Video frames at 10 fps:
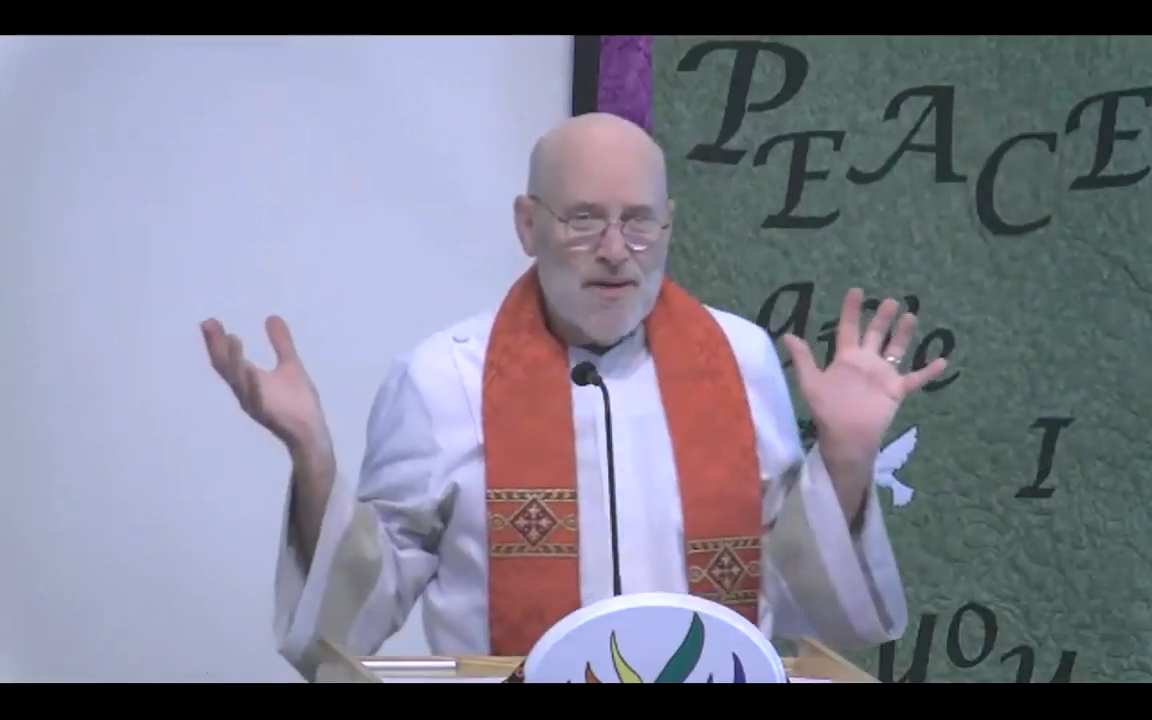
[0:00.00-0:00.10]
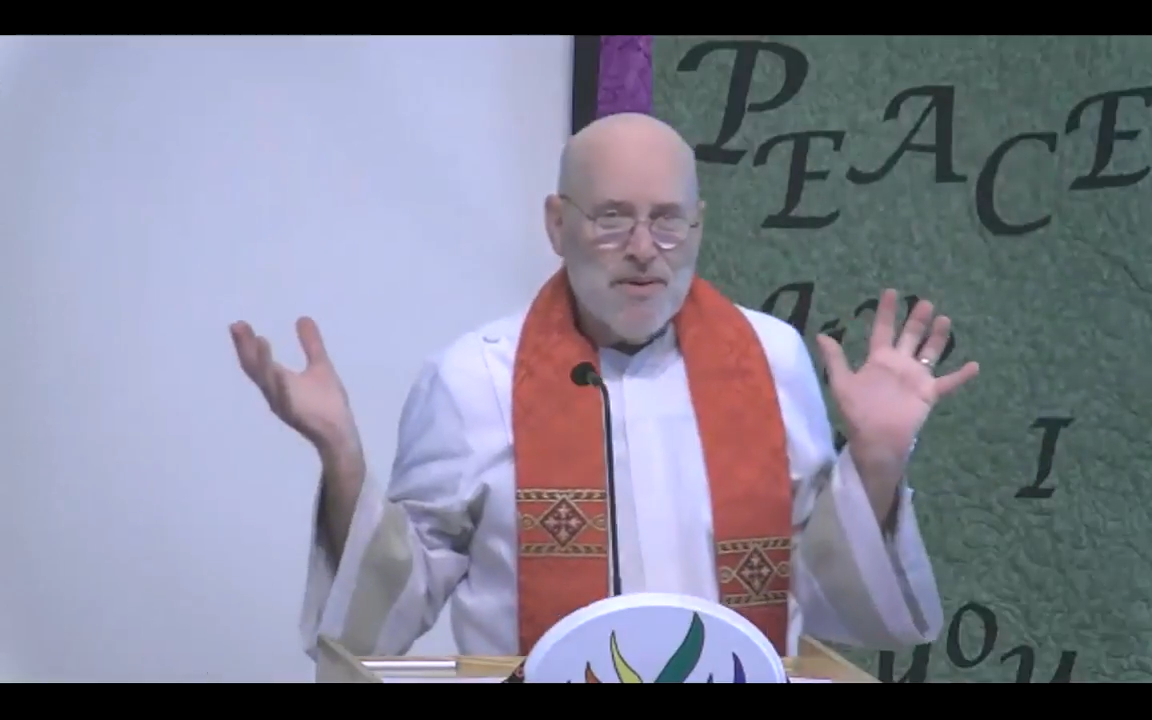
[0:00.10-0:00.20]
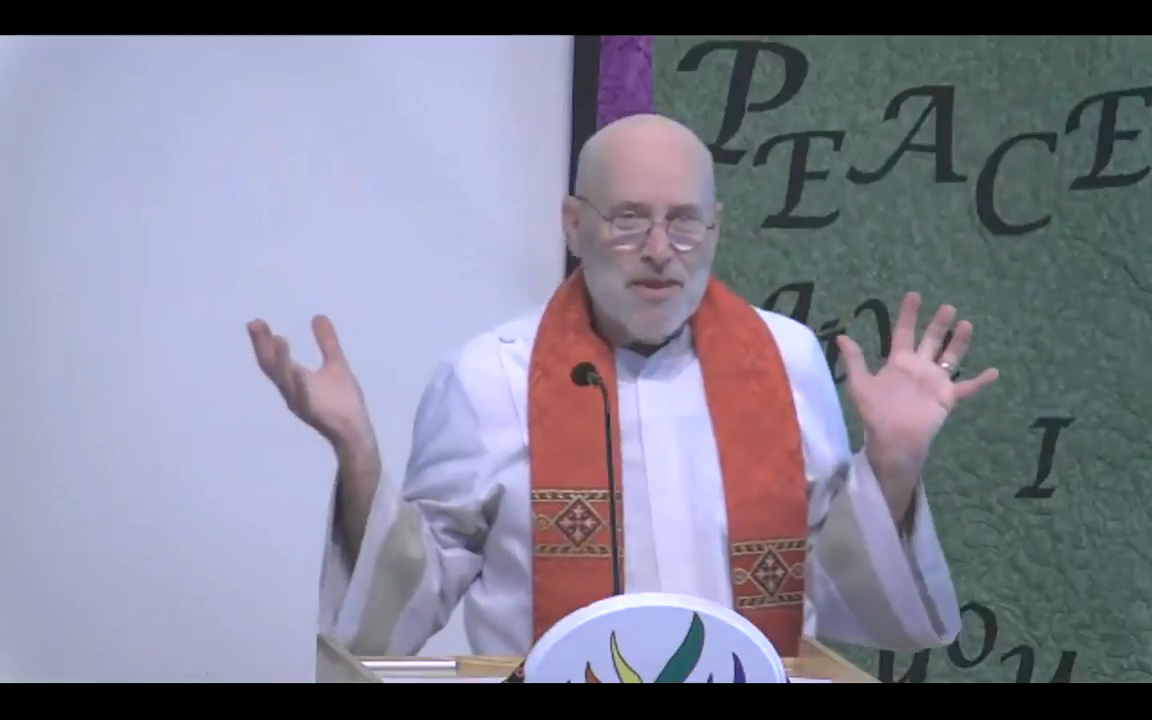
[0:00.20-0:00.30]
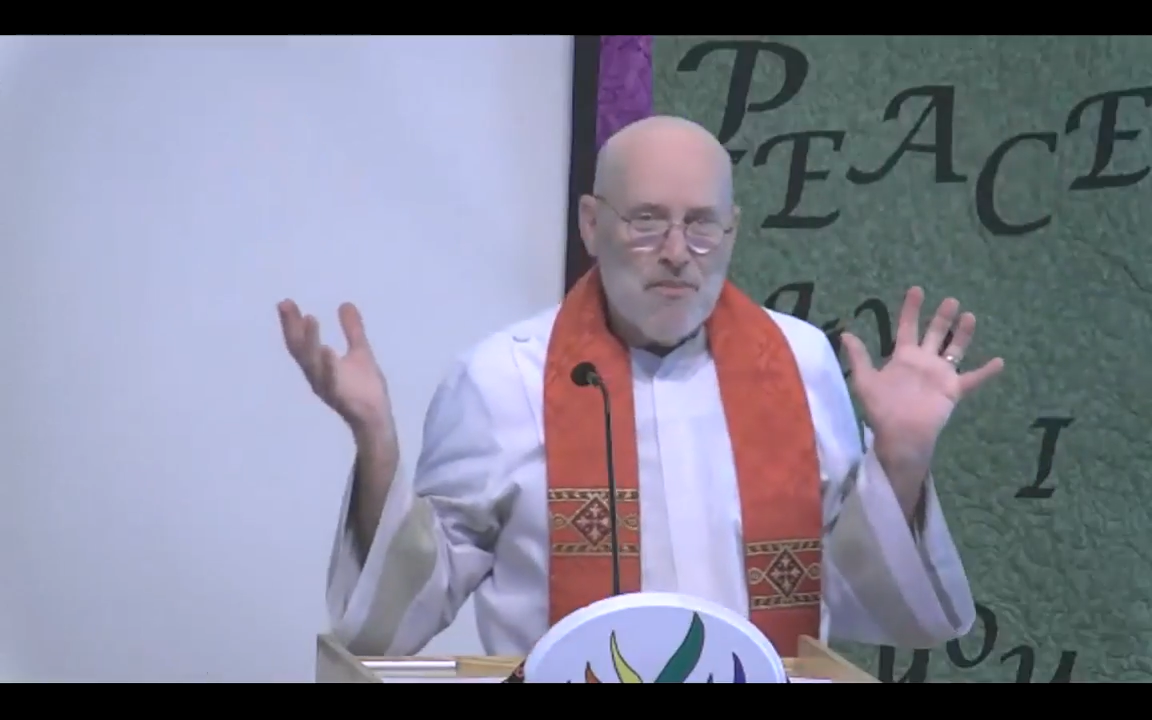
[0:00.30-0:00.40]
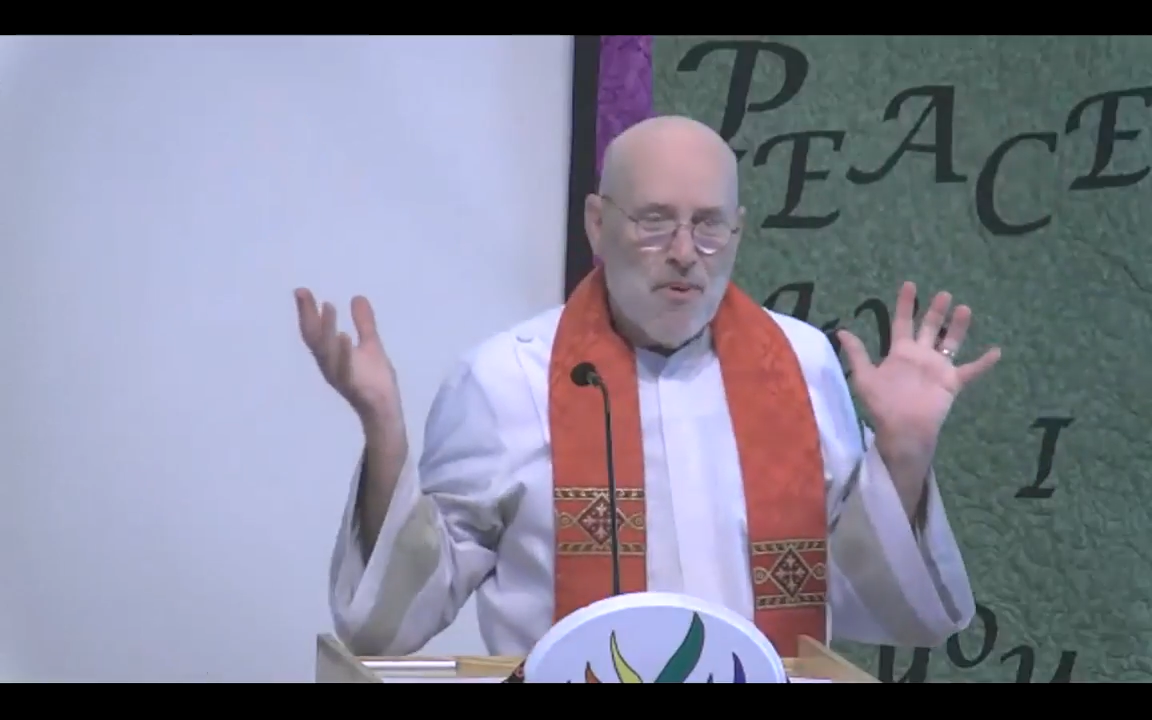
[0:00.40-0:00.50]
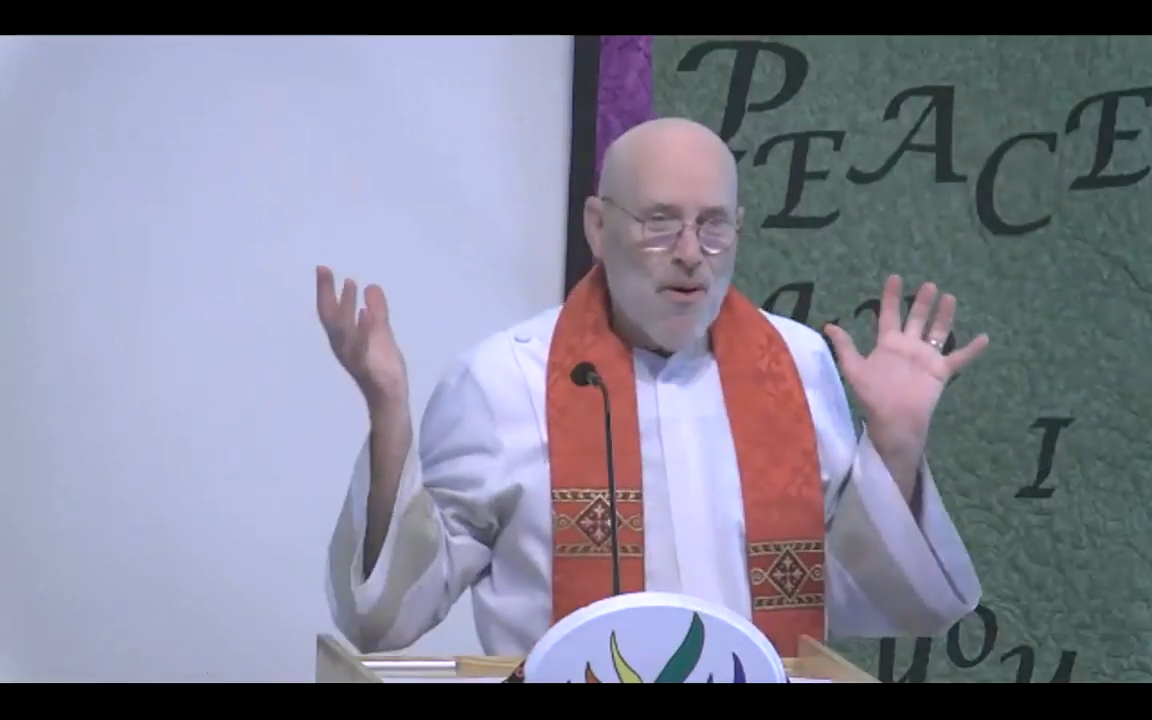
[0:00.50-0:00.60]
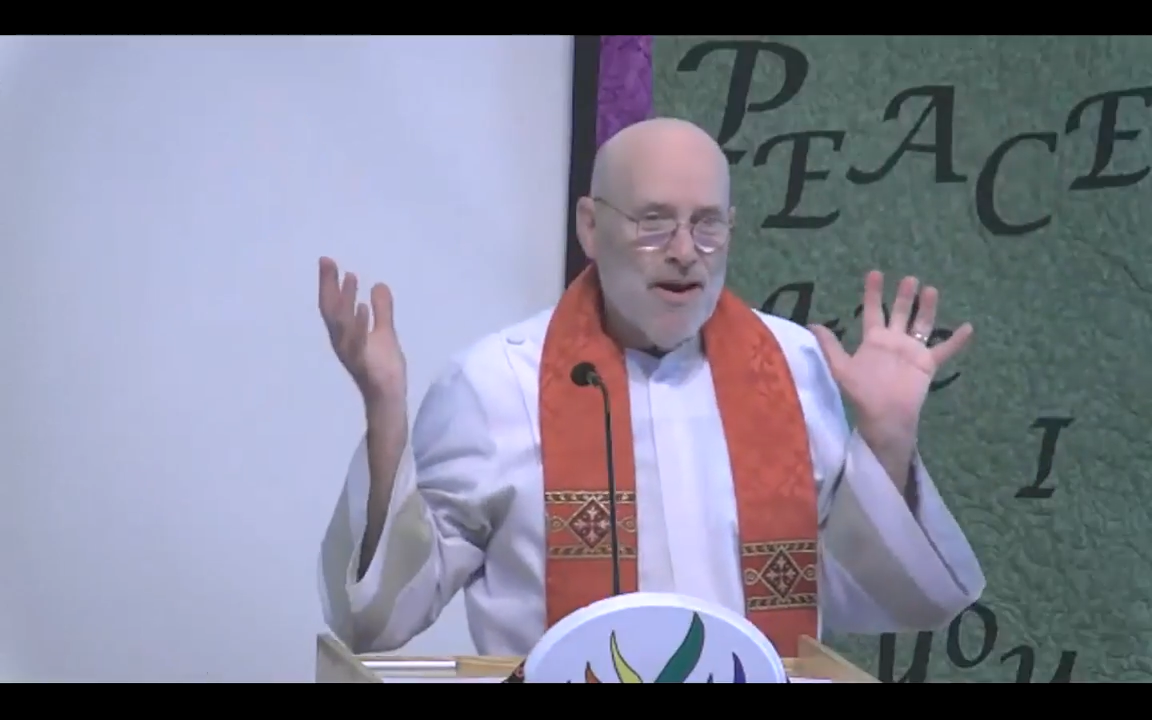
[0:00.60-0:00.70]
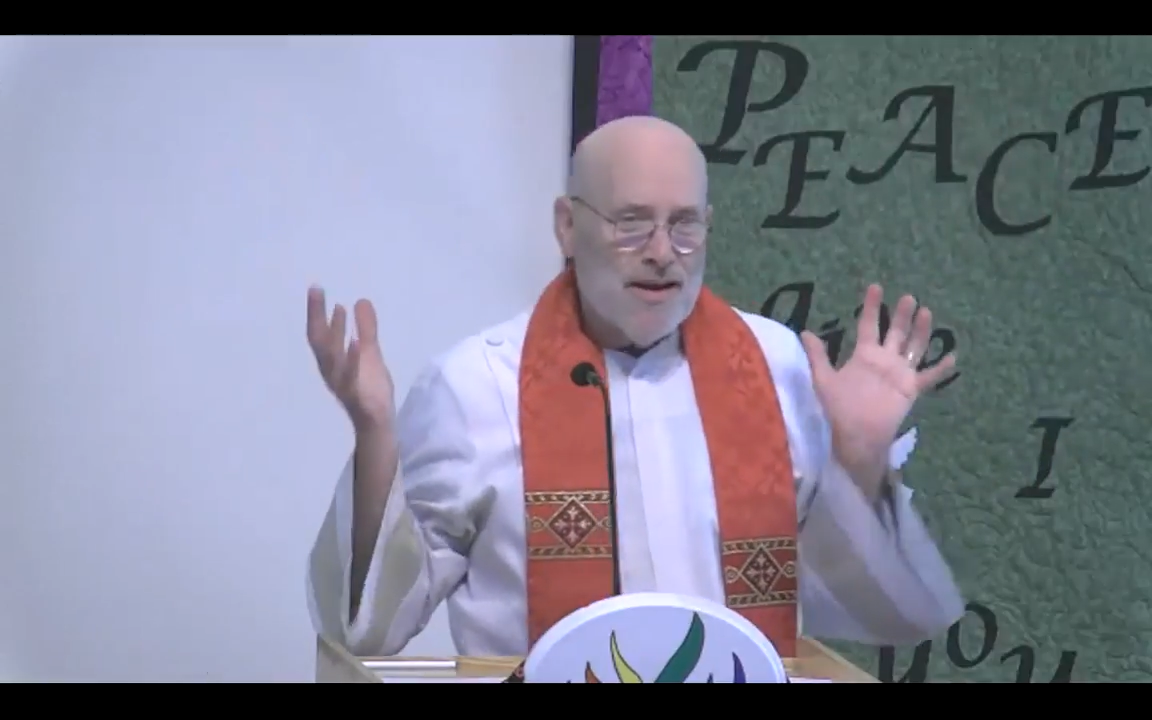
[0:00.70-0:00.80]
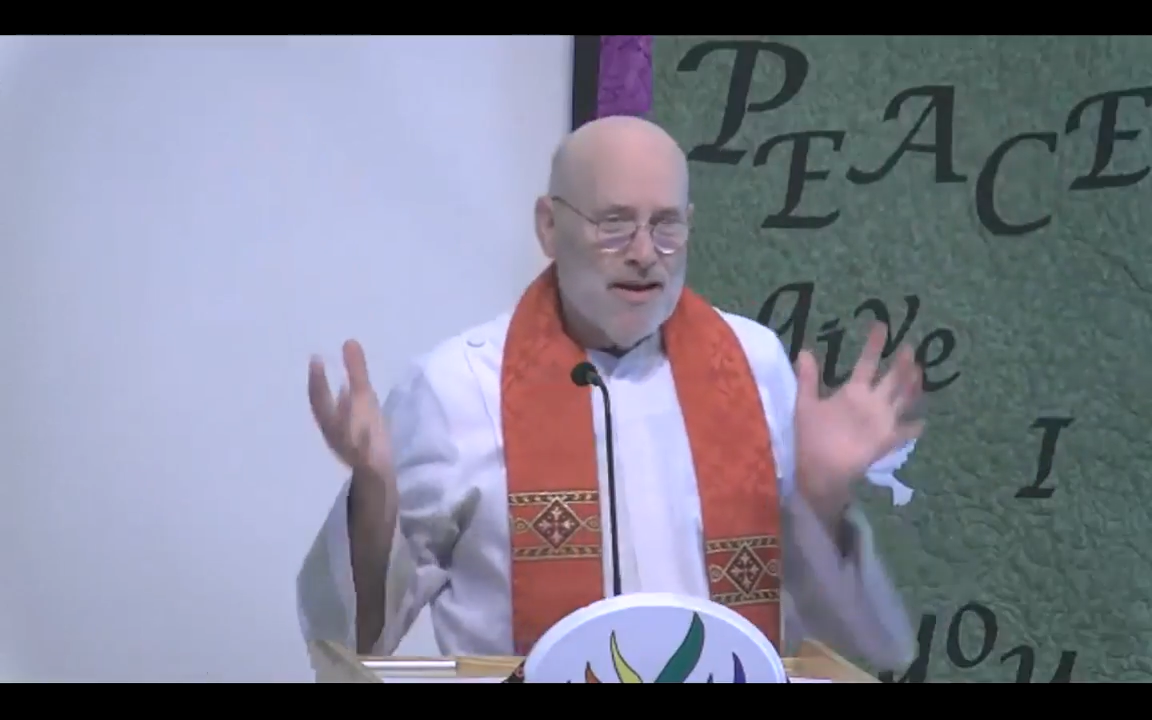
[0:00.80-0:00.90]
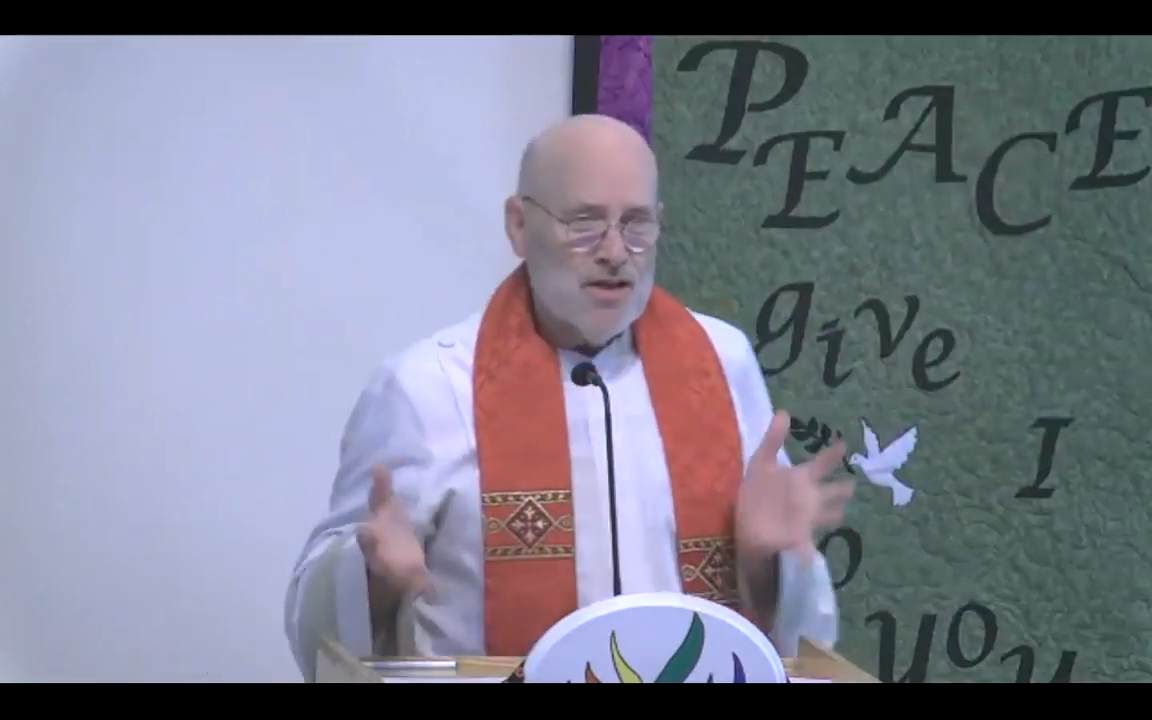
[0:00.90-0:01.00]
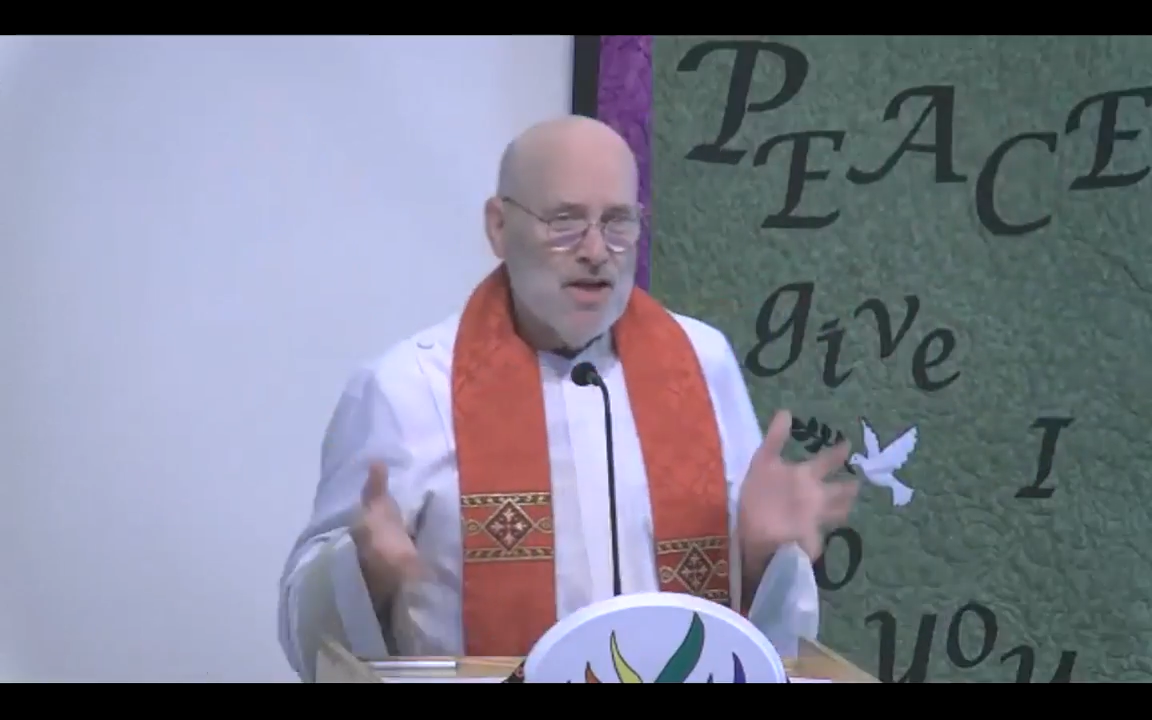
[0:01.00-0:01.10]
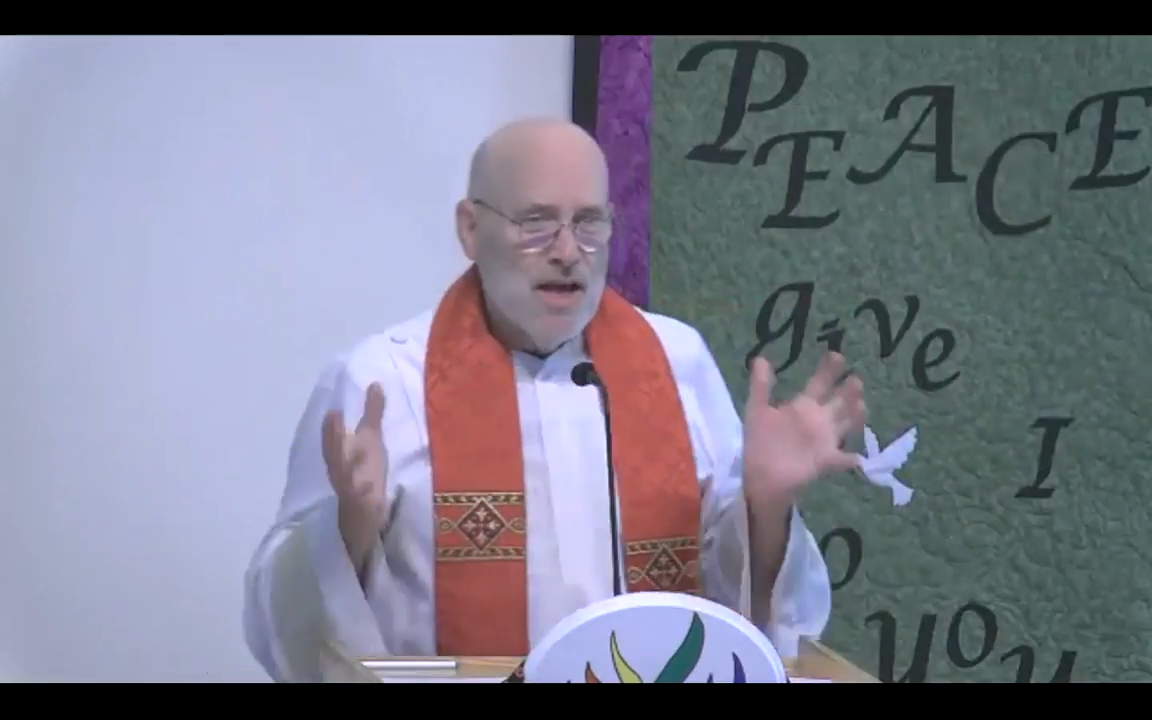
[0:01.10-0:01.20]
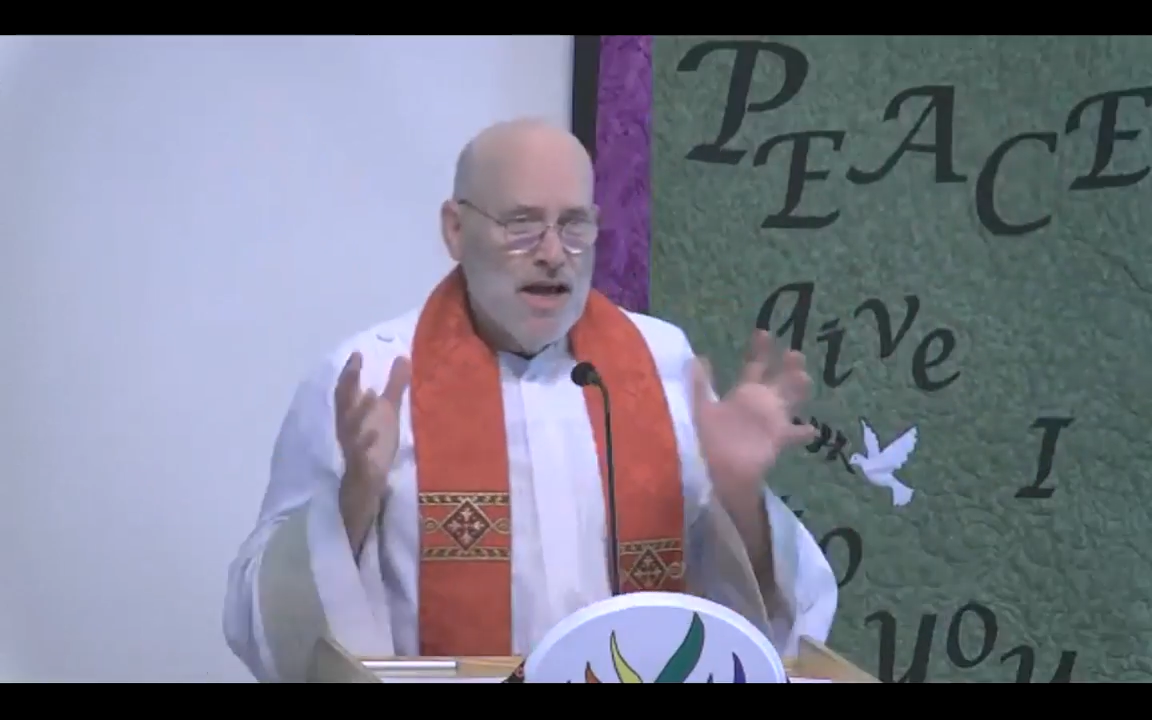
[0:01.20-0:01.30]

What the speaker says: but the point is